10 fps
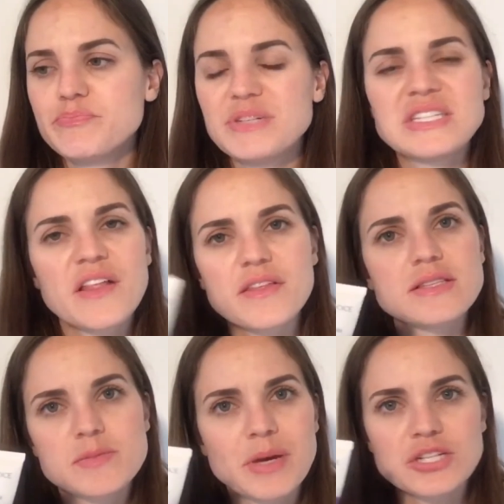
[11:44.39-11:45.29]
but nothing
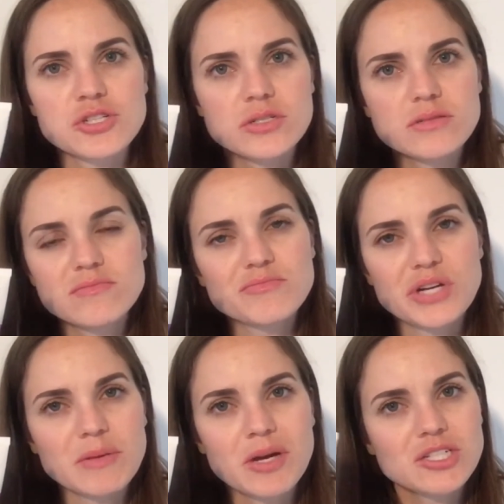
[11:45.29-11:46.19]
special,
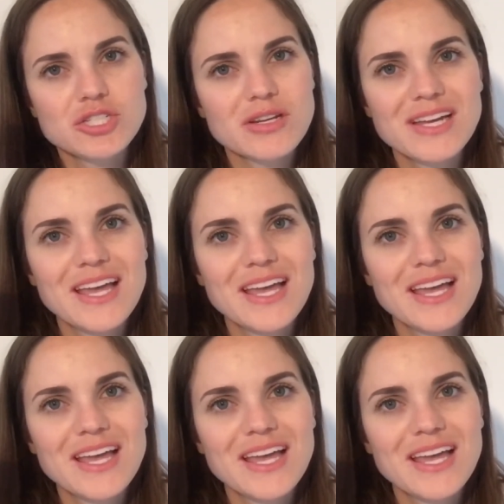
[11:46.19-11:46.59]
pretty much.